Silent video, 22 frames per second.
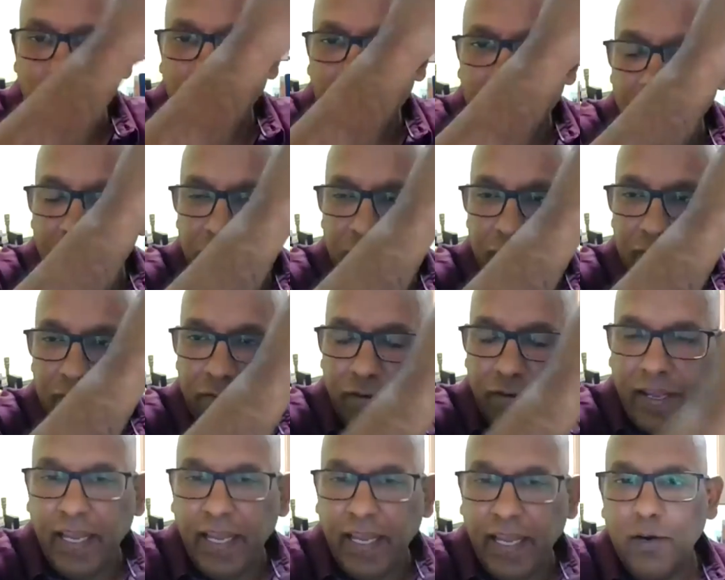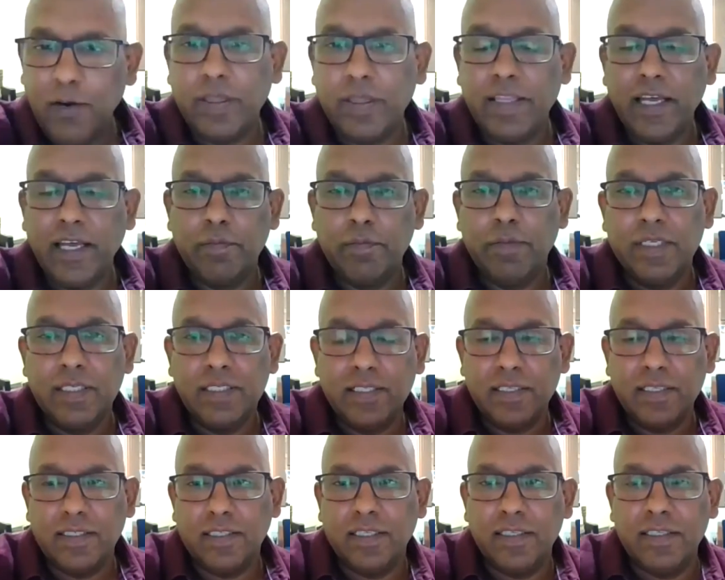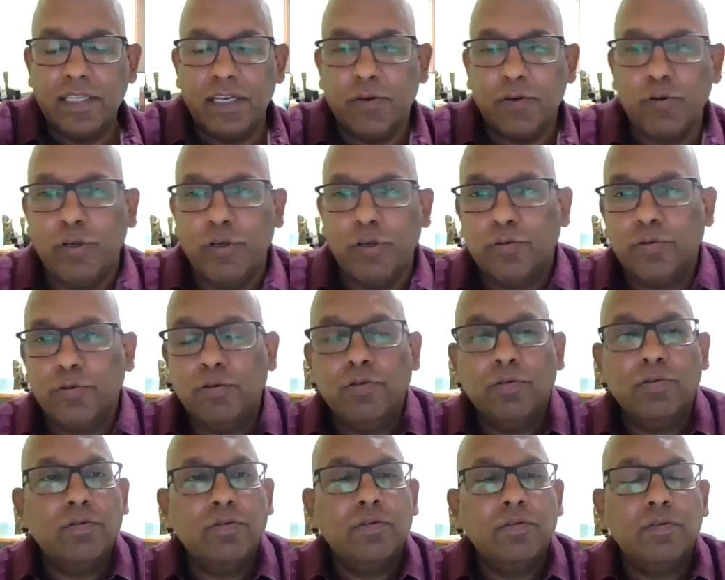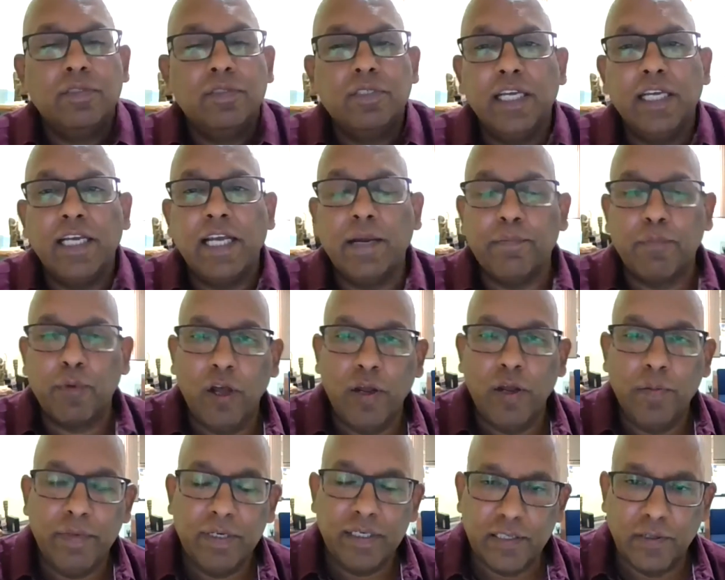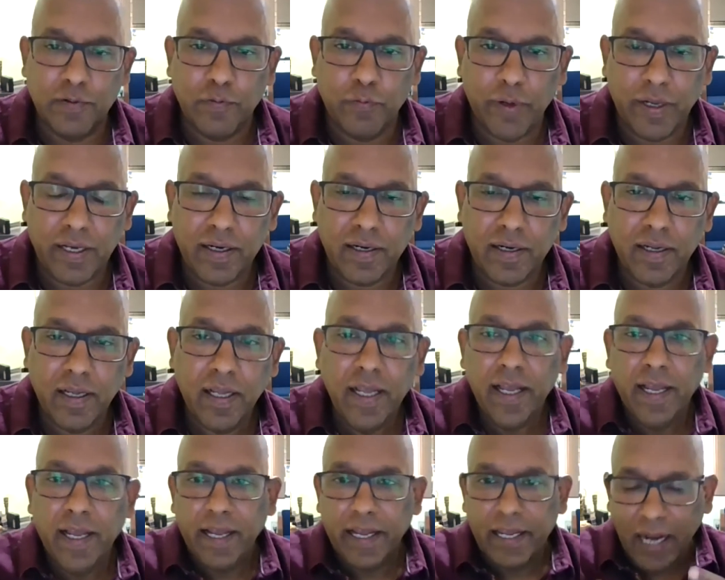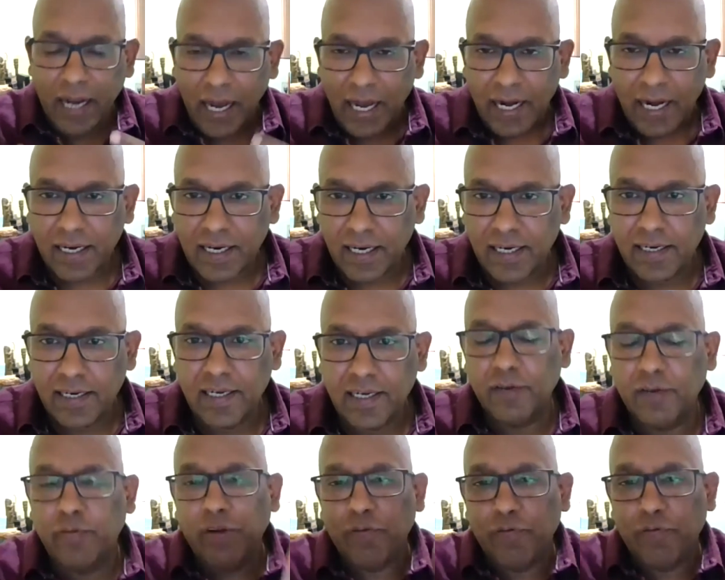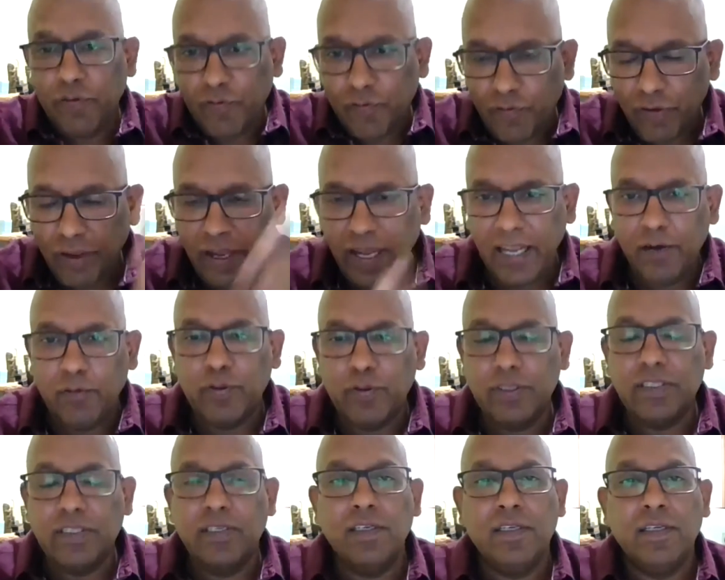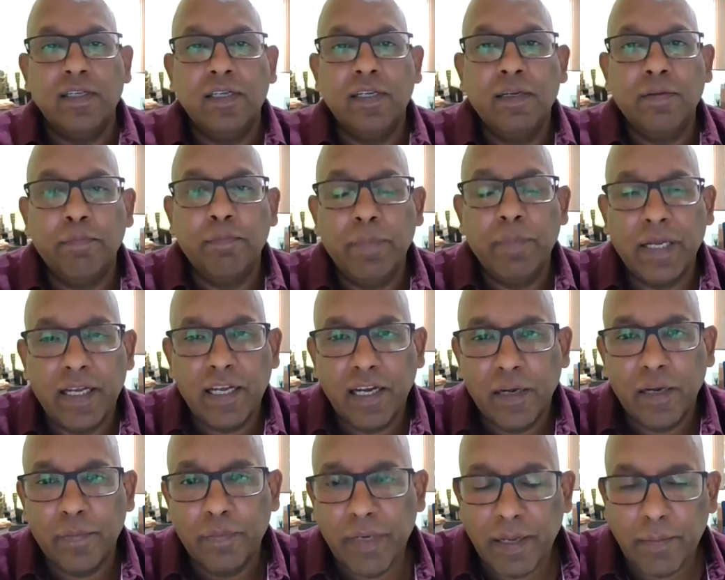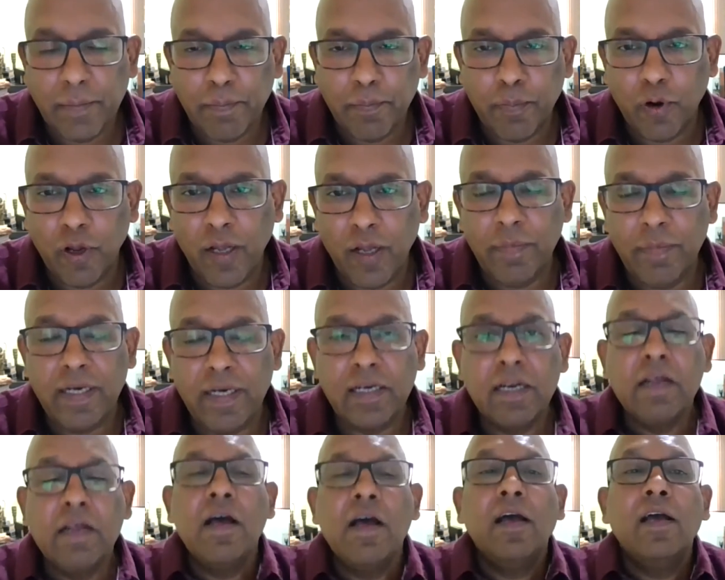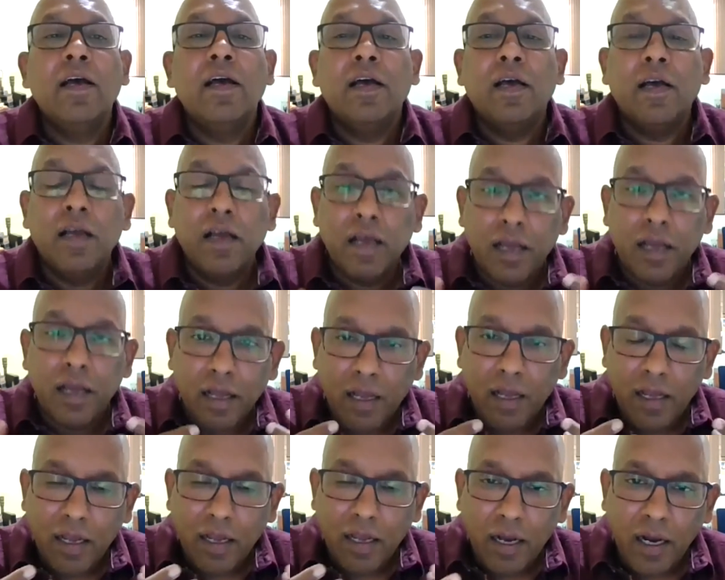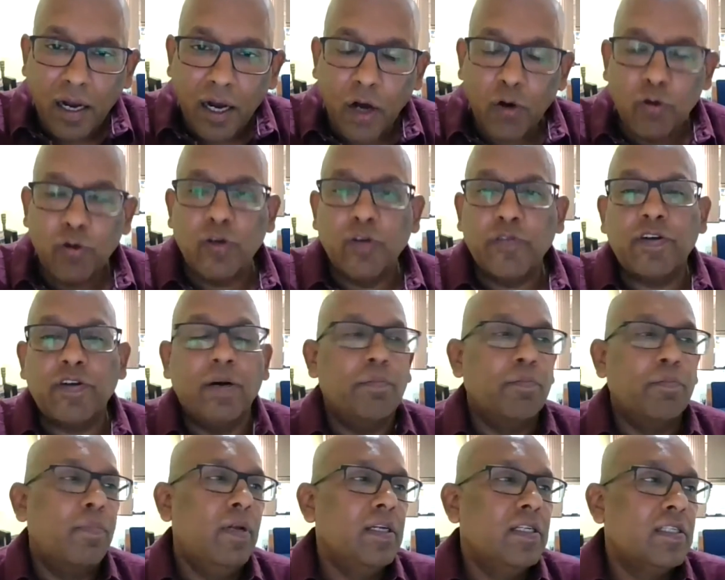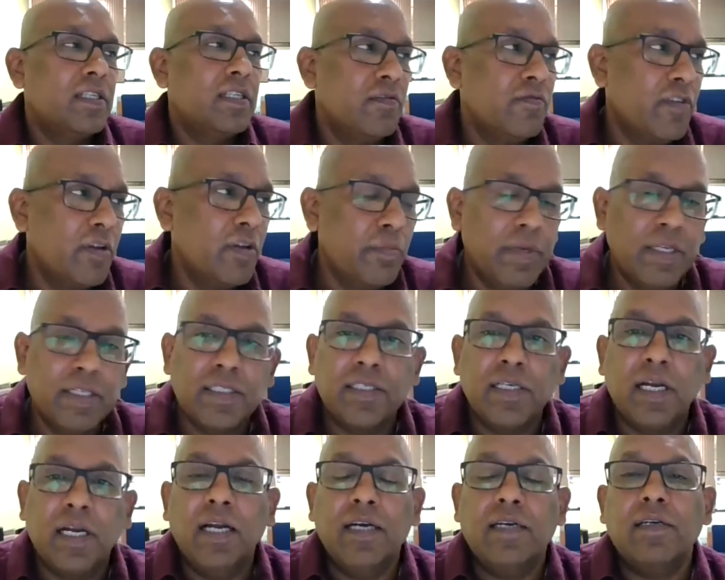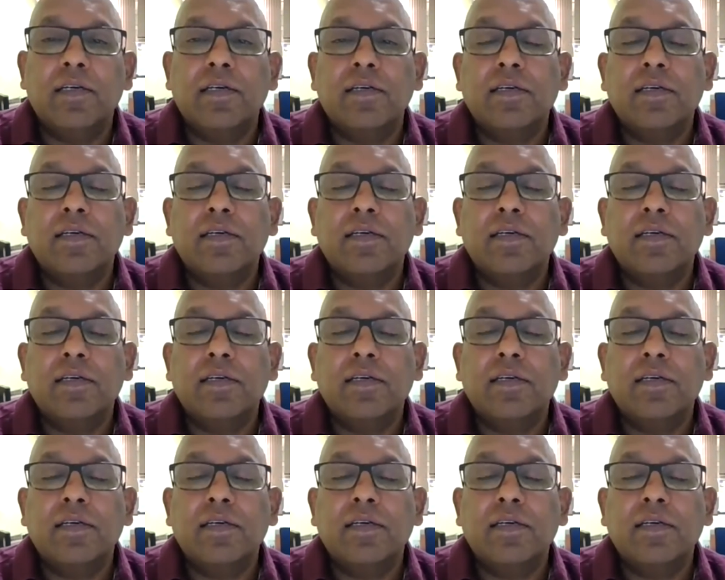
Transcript: when they fail with their businesses, they're going to seek employment somewhere. In our country, when we fail with picking up an employment, out of compulsion, we may start